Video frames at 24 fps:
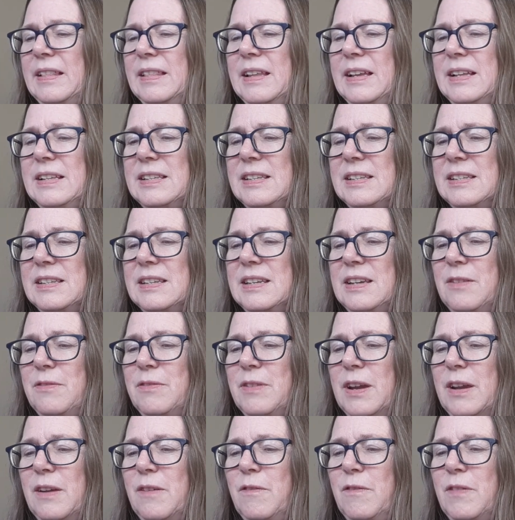Let's see if
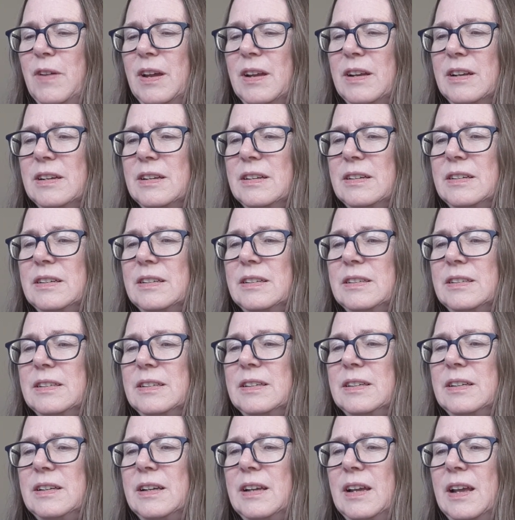I can find it.
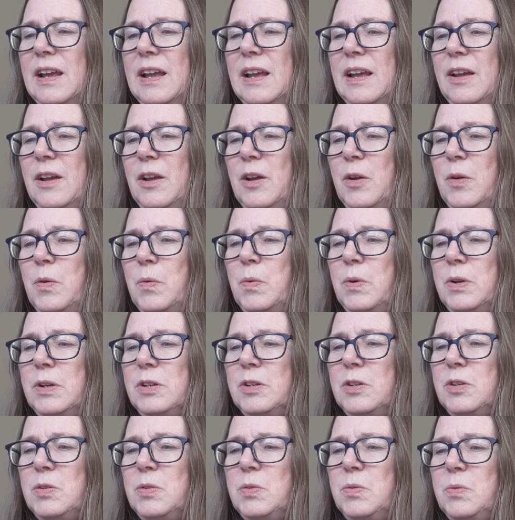1,
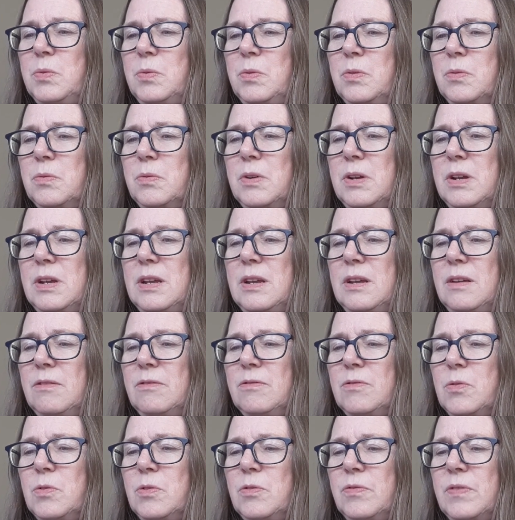2, 3,
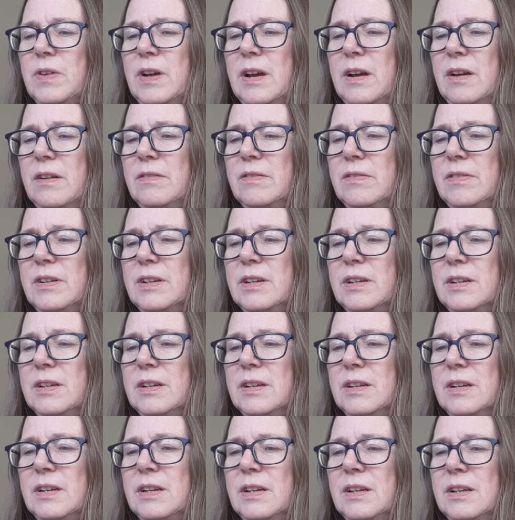4, 5,
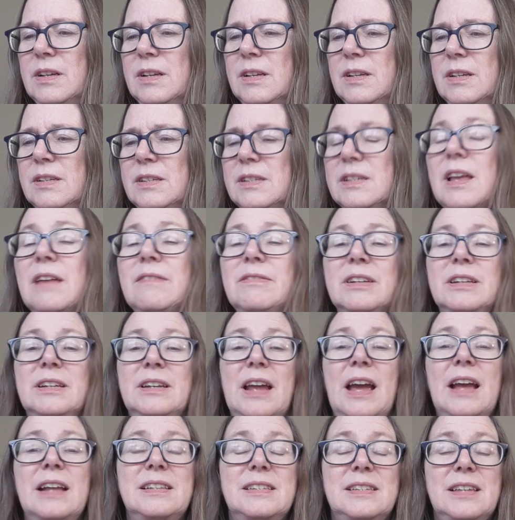7.
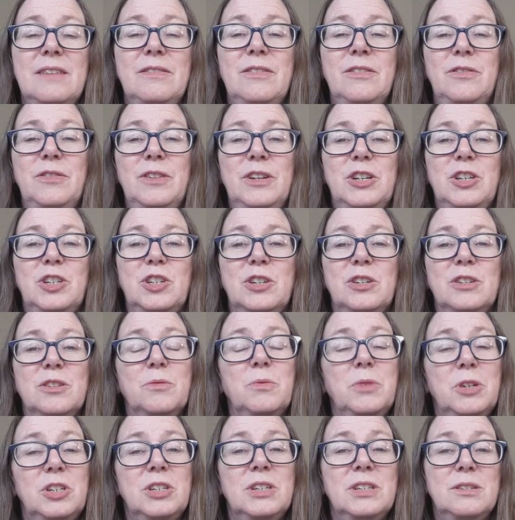I had 7 finishes,
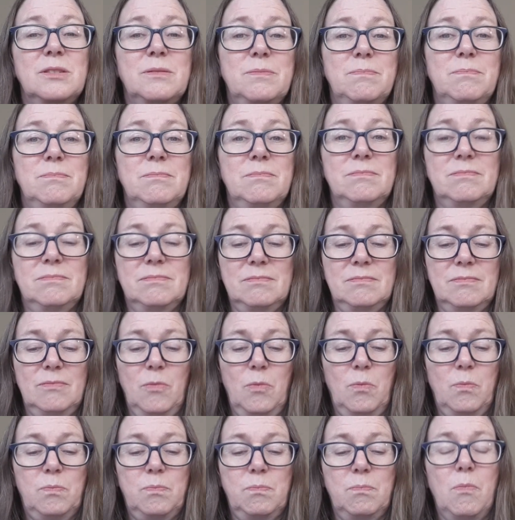which is
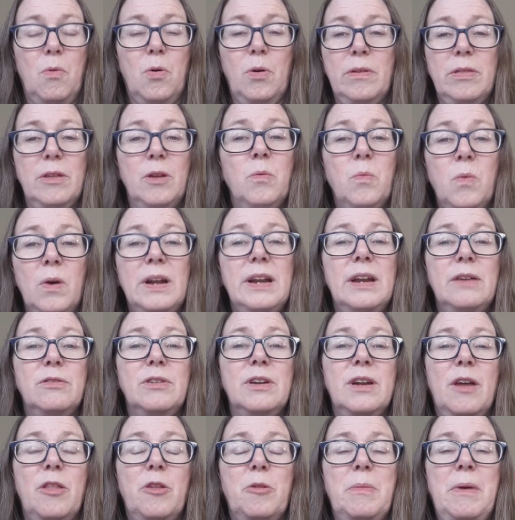more than one
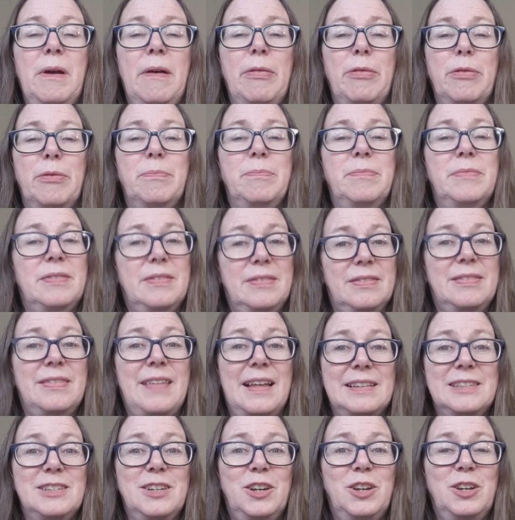every other month.
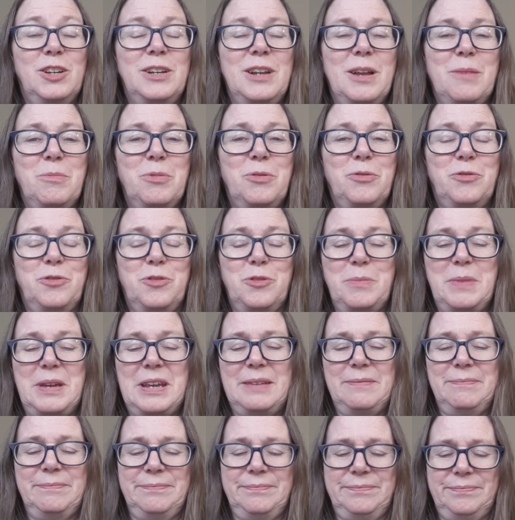That's a good number for me.